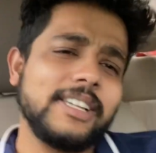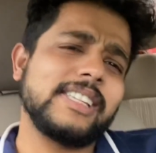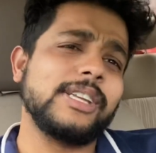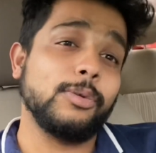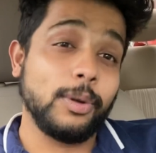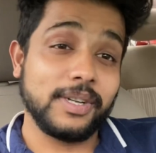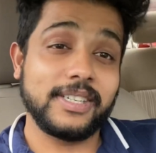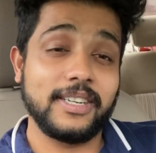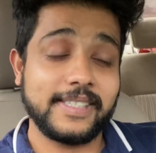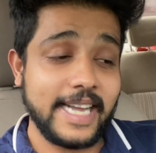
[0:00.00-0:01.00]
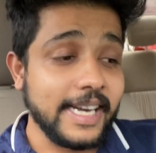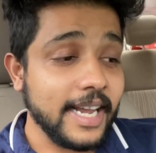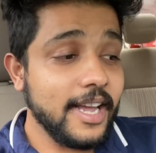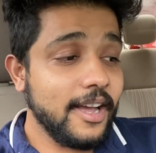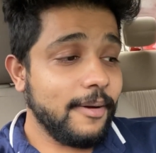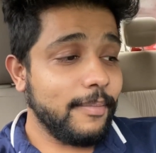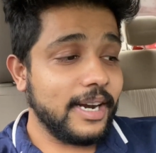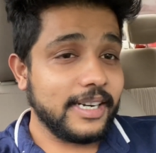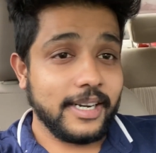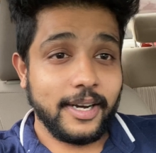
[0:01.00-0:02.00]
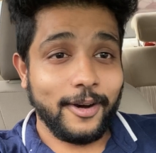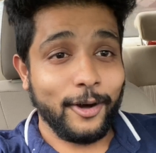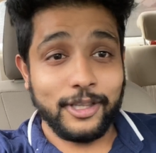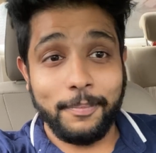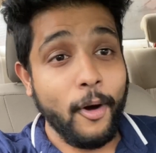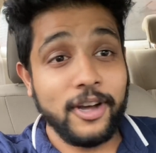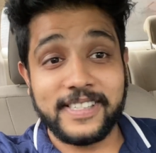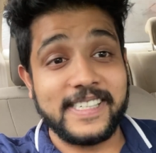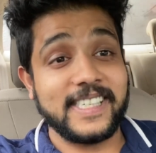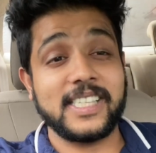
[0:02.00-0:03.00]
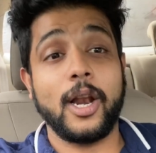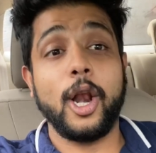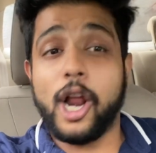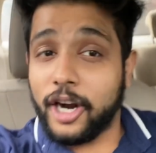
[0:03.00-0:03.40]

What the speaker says: a universal set, but on the box it says a lot,